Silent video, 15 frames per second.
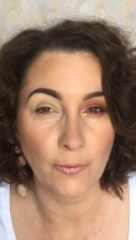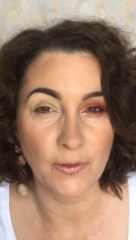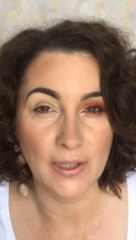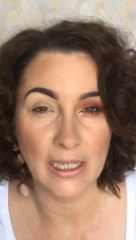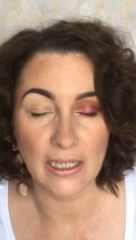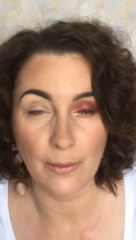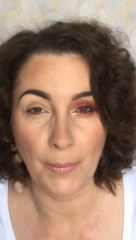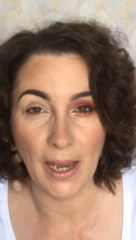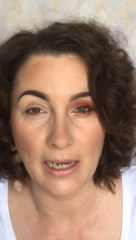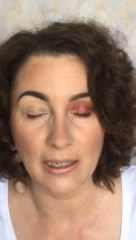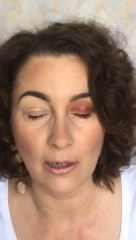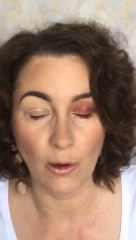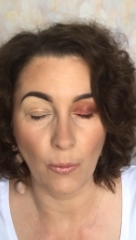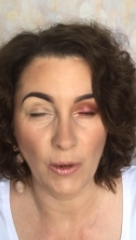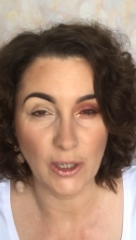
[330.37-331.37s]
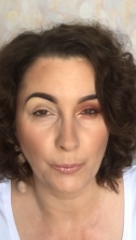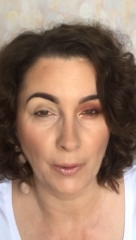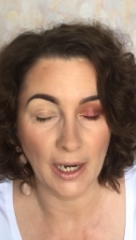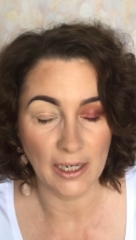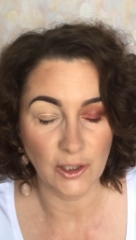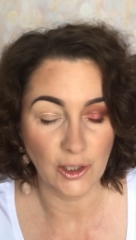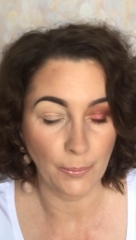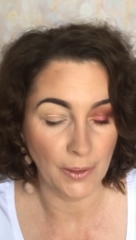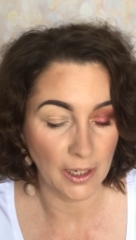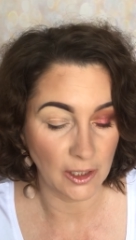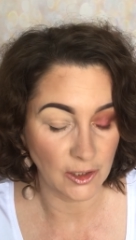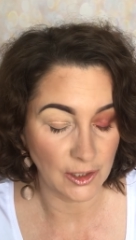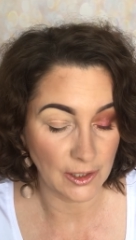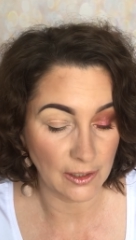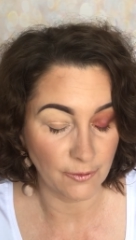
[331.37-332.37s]
obviously depending on which brand she
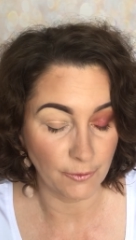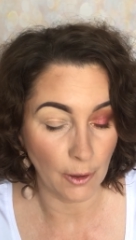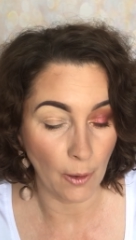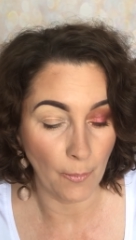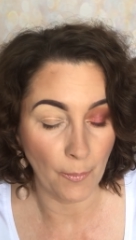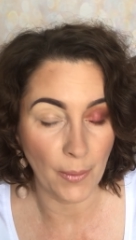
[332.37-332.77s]
purchases from